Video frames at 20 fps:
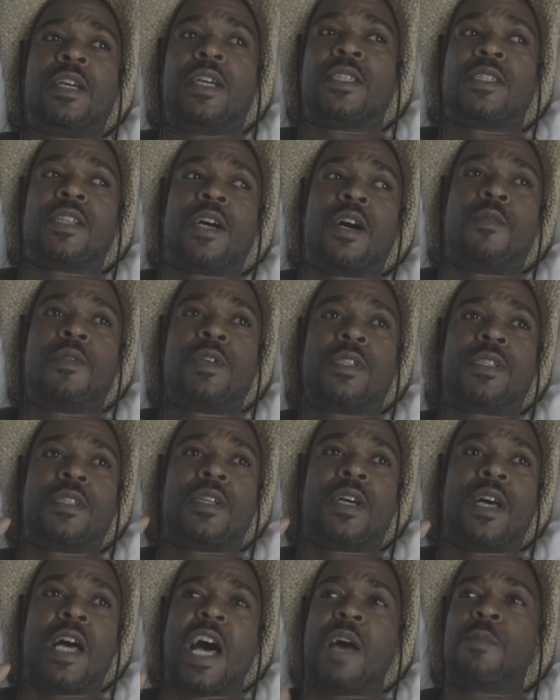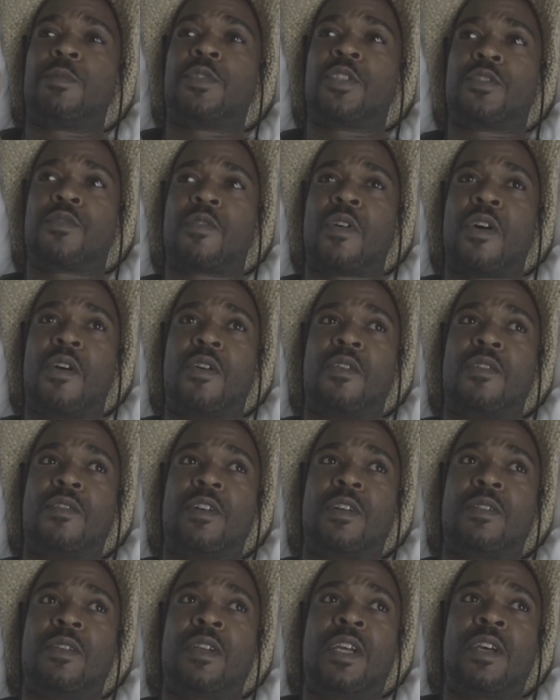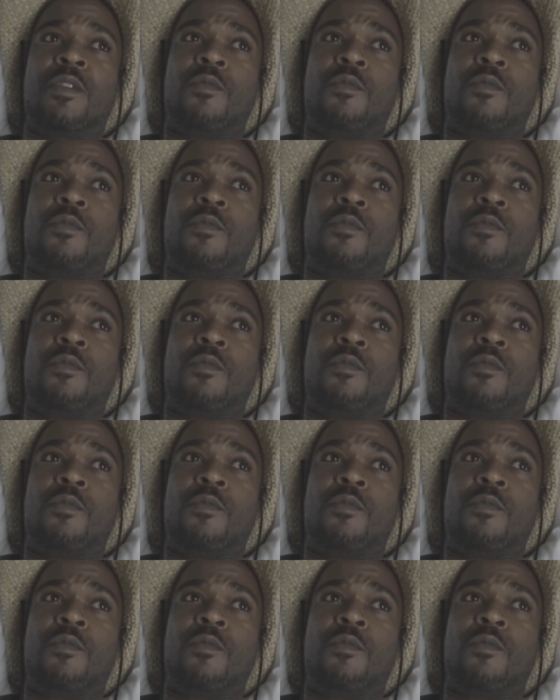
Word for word: is always the, I'm strong,